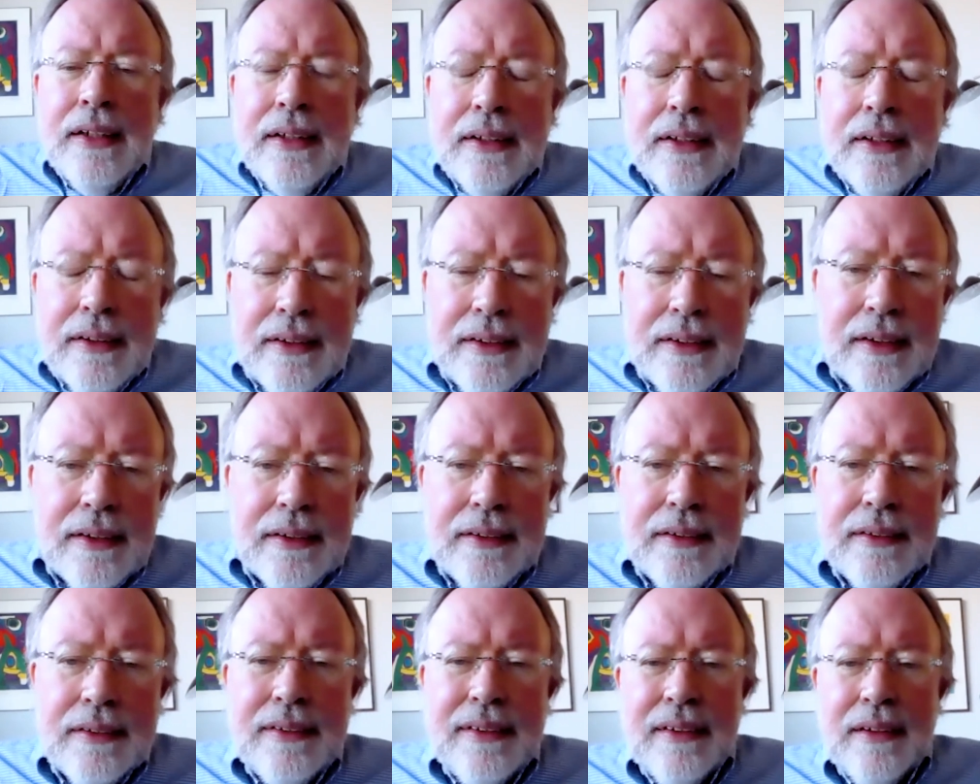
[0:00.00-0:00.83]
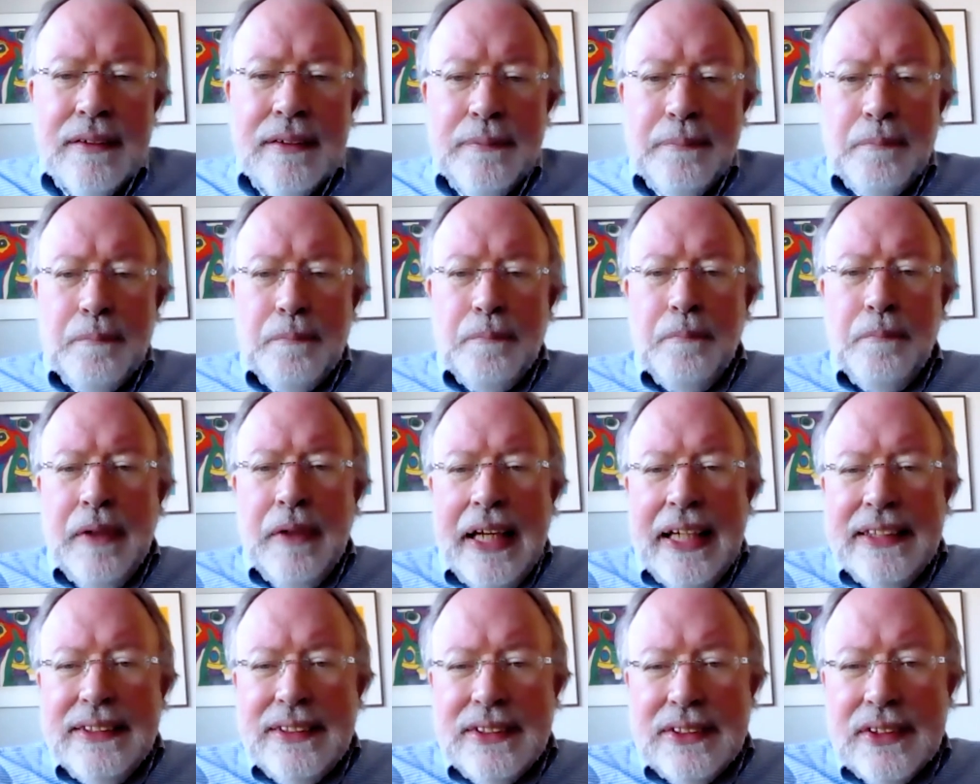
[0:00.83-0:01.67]
The
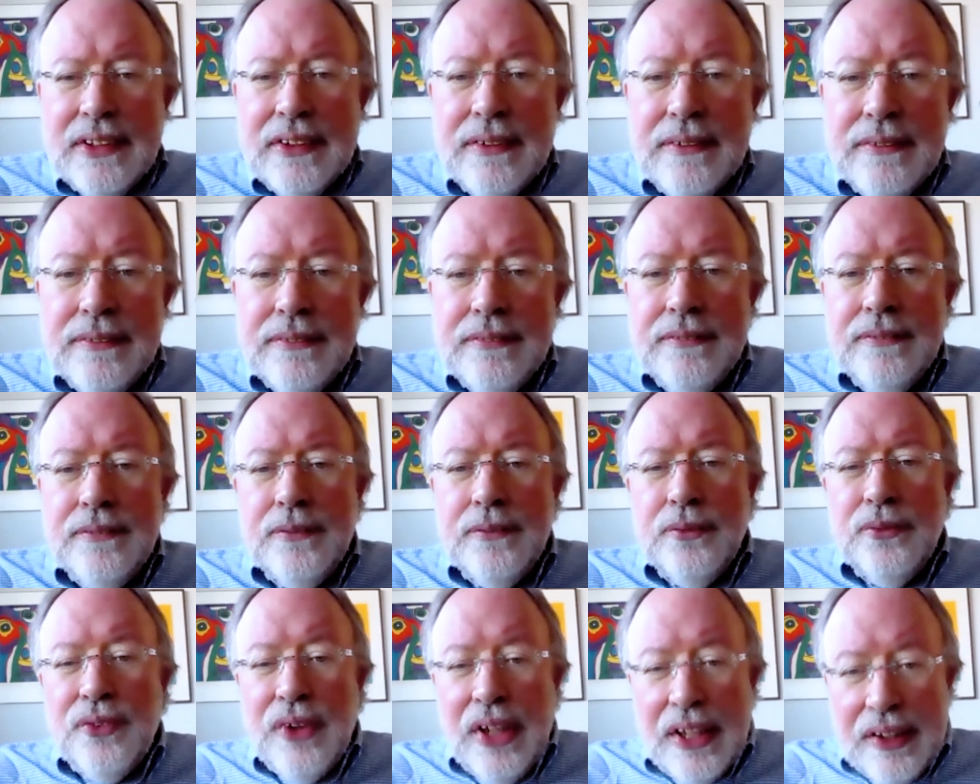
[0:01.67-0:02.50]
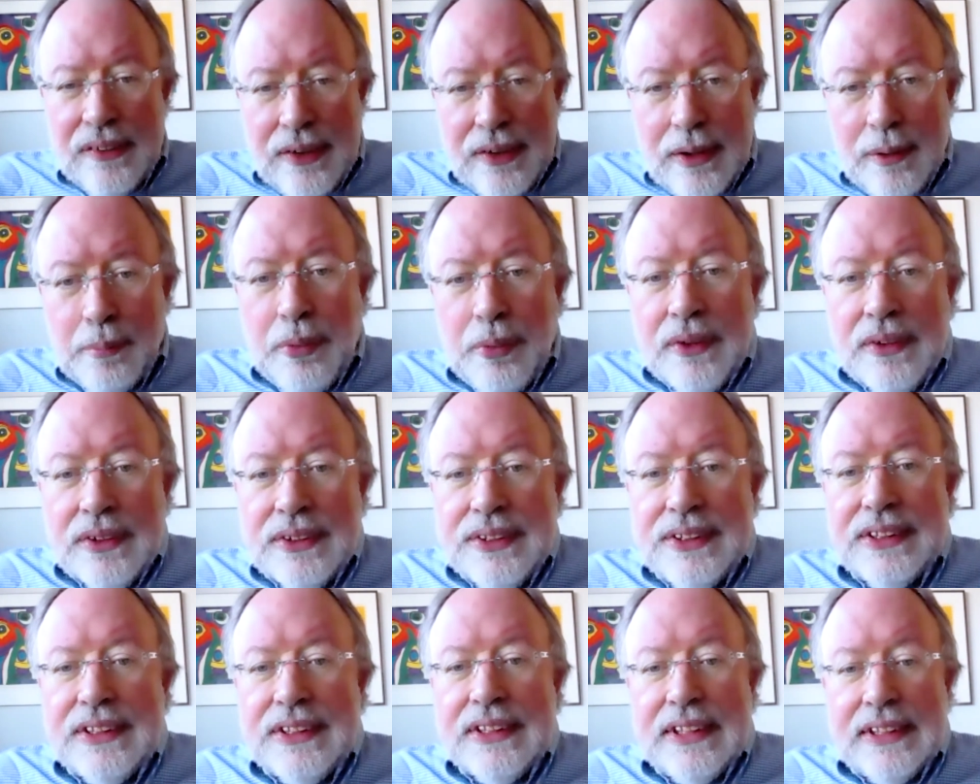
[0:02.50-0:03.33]
major
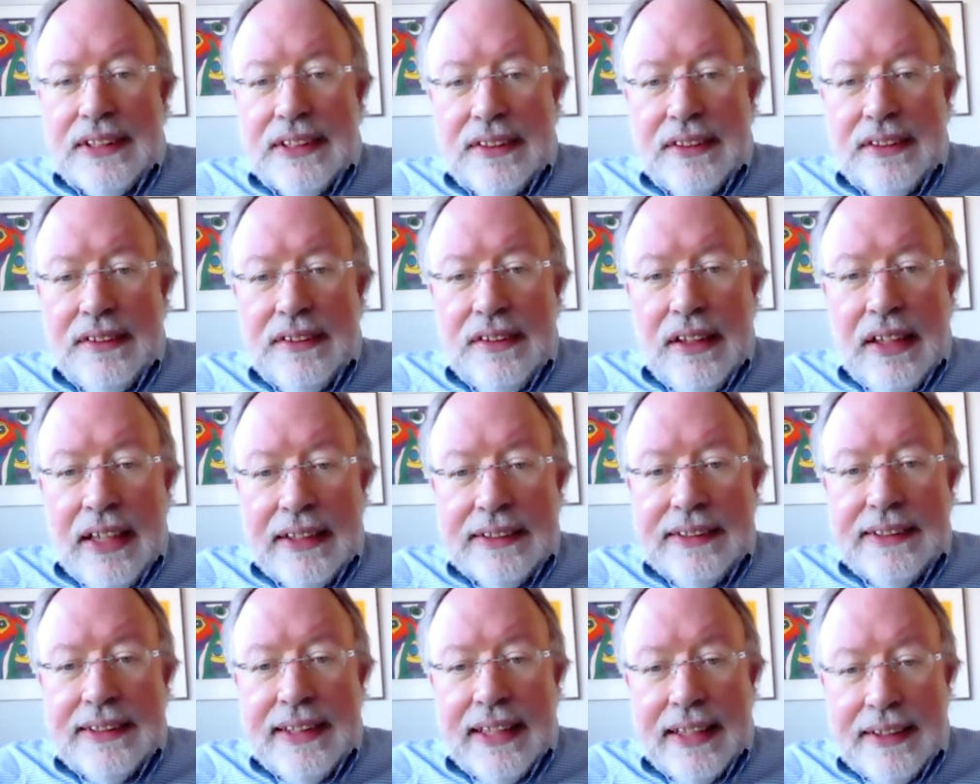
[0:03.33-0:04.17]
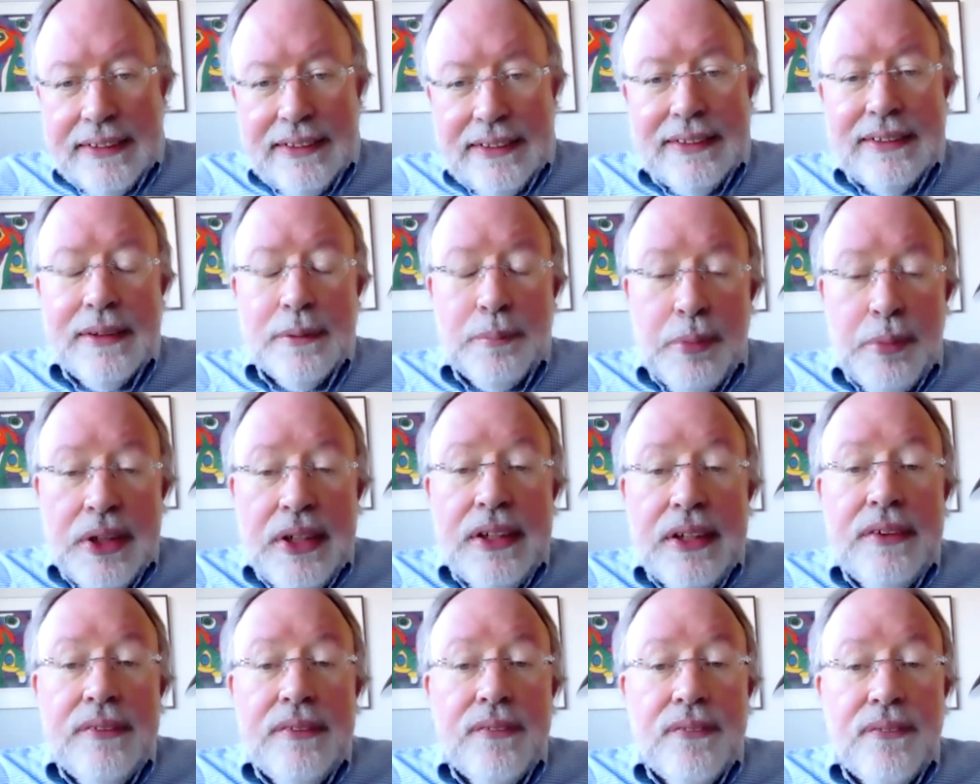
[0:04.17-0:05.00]
variables tend to
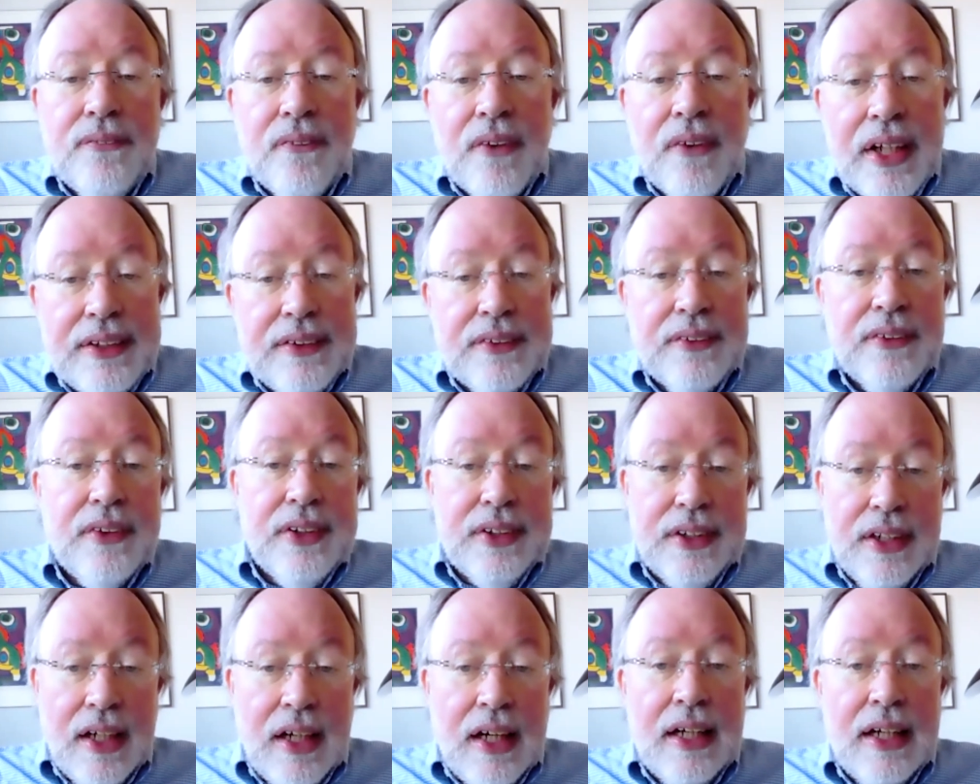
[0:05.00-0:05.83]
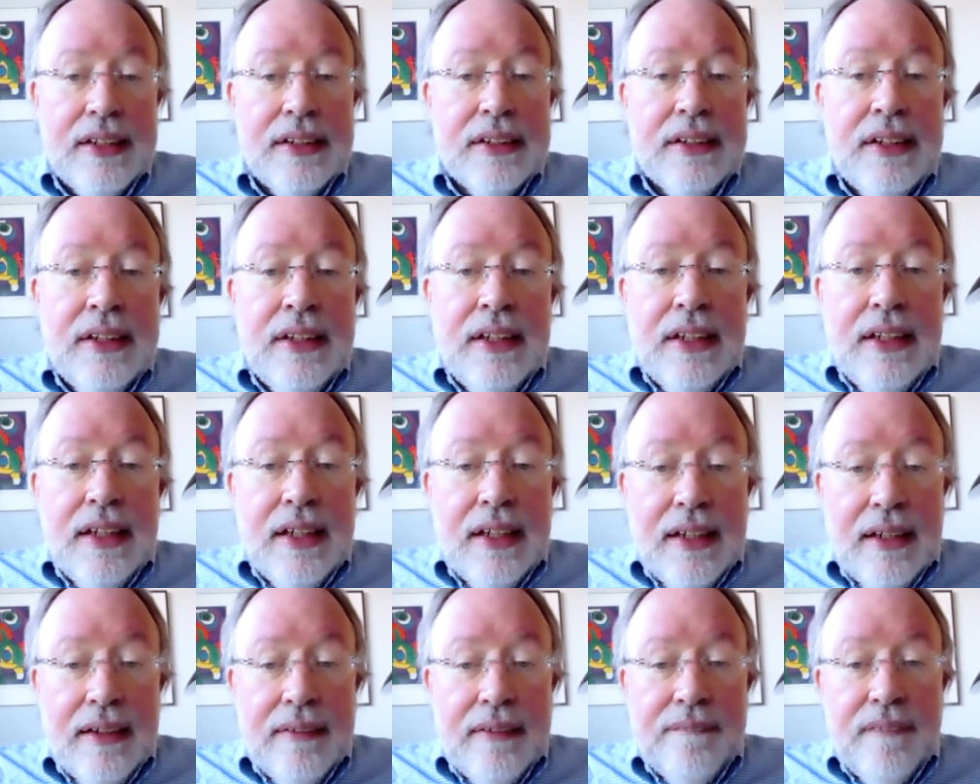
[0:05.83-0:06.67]
be whether or not
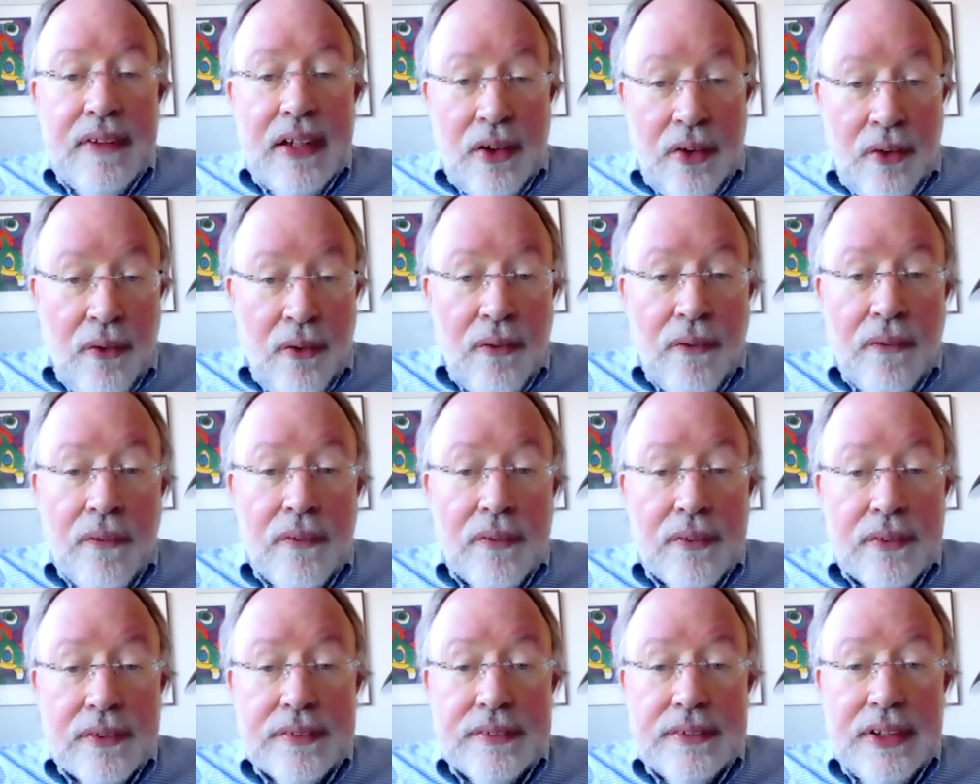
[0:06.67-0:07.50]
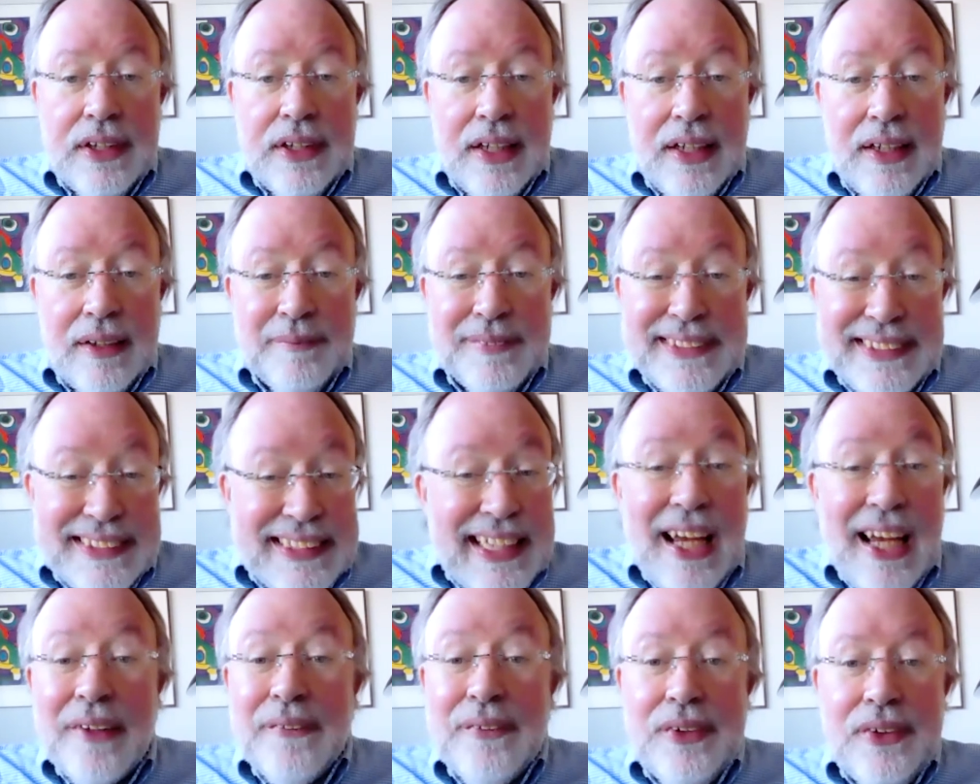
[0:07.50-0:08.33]
a whole
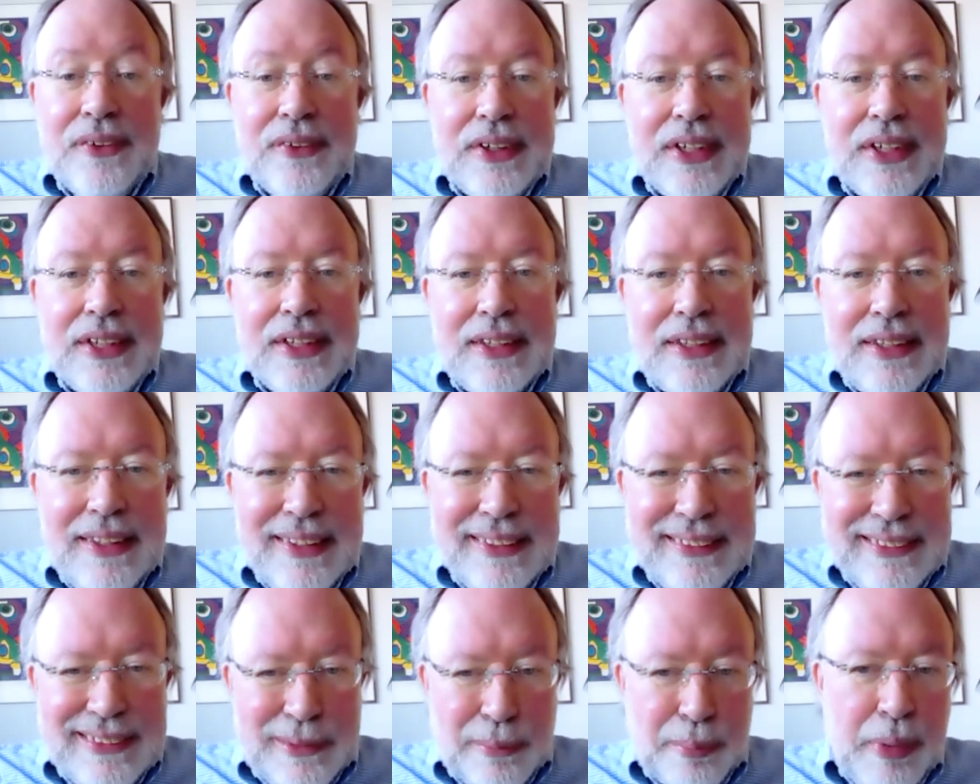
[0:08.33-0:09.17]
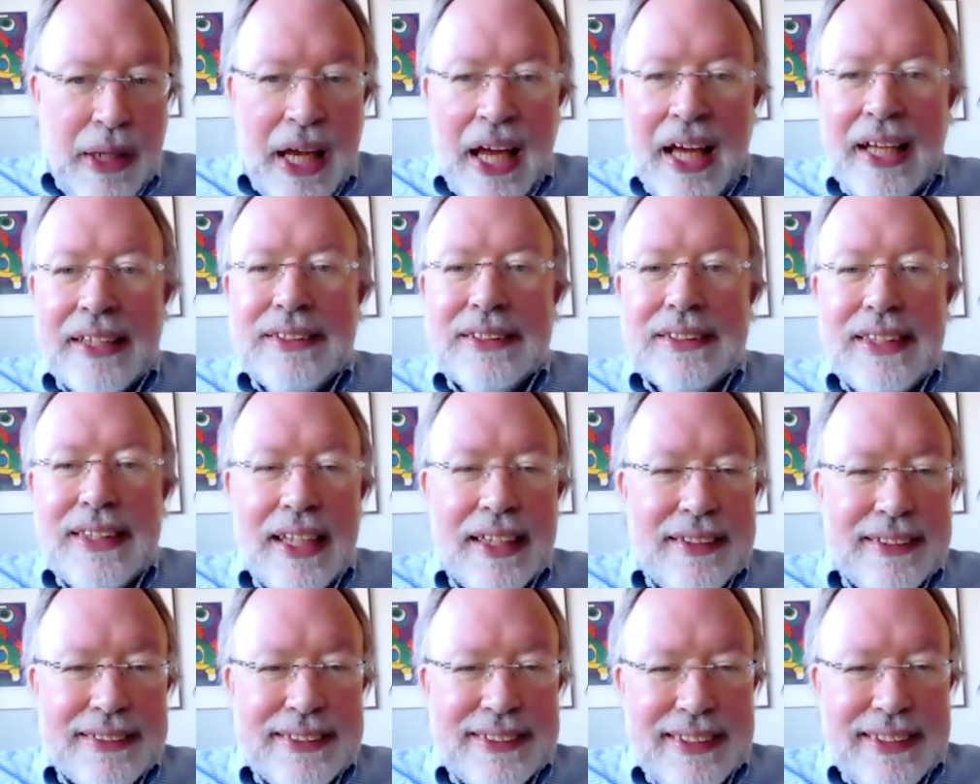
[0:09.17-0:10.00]
sow unit is batched
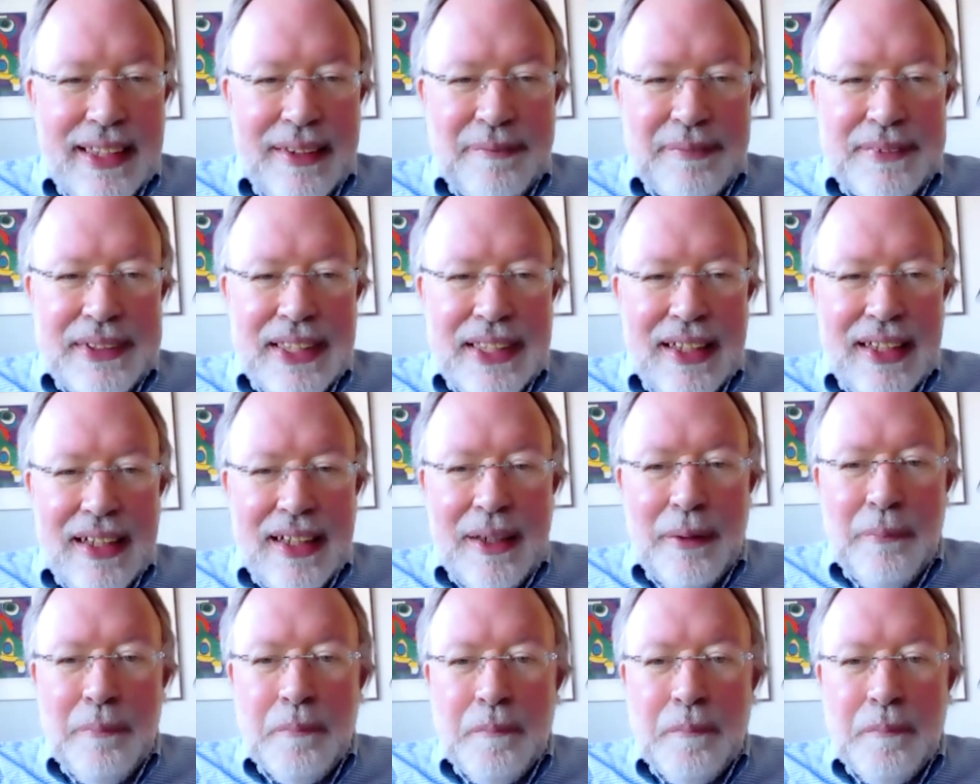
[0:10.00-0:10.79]
at the same time.